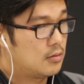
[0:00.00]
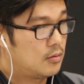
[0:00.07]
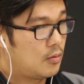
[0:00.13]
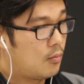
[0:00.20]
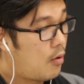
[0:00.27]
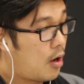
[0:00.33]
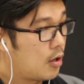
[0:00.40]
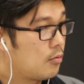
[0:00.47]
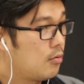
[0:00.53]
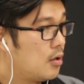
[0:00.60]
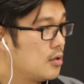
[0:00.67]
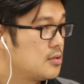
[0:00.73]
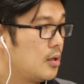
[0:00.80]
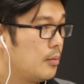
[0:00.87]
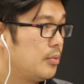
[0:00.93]
the water
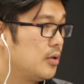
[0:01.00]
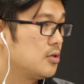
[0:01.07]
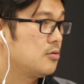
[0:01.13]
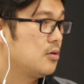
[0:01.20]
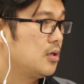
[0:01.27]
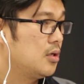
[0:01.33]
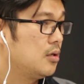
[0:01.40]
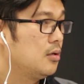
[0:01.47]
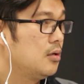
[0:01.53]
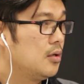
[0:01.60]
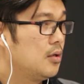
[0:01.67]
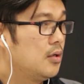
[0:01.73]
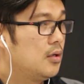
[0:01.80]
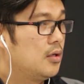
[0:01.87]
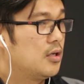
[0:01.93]
quality is not being treated,
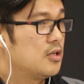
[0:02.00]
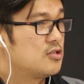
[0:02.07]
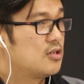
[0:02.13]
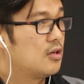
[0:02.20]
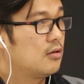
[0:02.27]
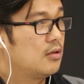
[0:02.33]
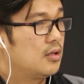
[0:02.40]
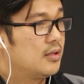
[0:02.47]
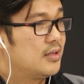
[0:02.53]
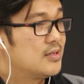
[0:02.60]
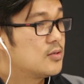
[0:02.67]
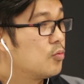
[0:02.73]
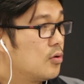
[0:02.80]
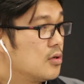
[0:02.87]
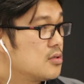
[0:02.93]
is generally at
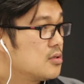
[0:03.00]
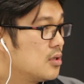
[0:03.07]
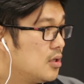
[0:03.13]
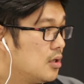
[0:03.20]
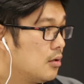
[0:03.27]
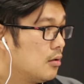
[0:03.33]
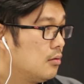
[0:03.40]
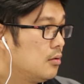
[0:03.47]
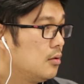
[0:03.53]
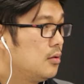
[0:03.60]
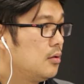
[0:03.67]
least once a year,